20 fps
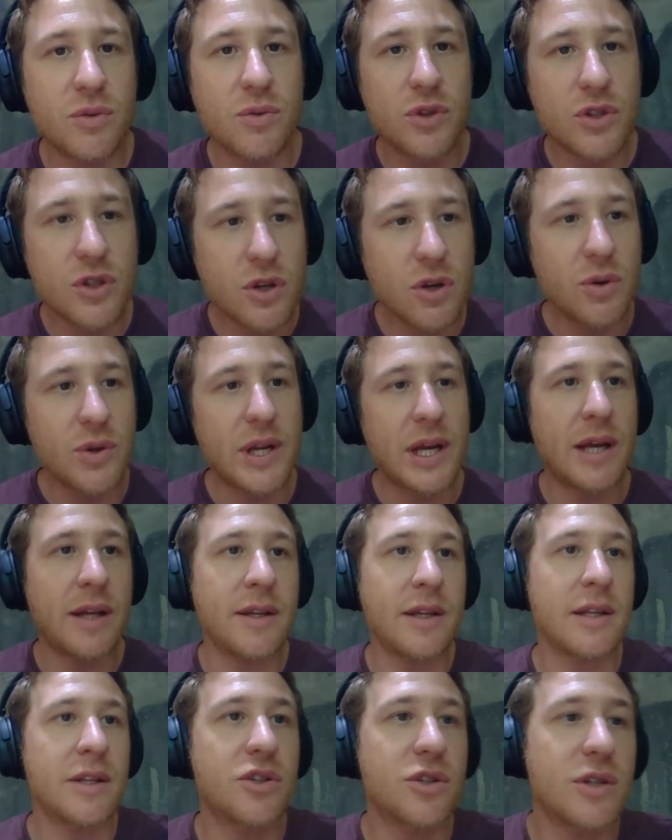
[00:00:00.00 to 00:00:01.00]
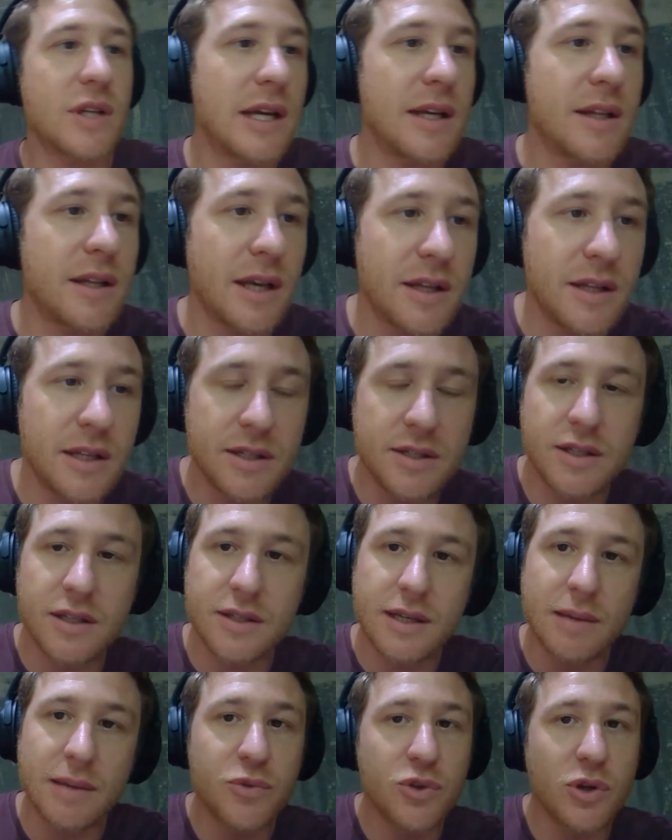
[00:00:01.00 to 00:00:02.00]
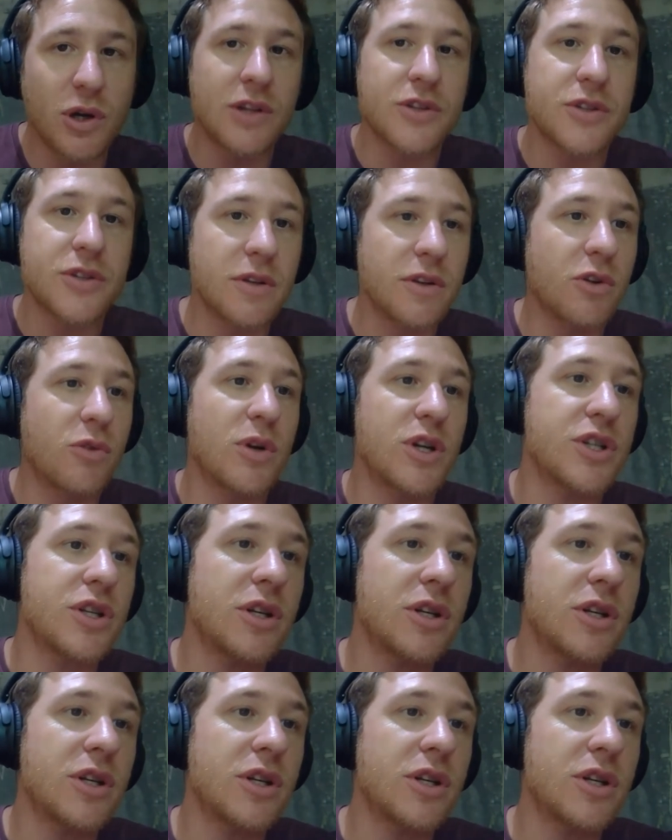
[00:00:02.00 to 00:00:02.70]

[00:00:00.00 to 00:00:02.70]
slow down and it's the same to answer the question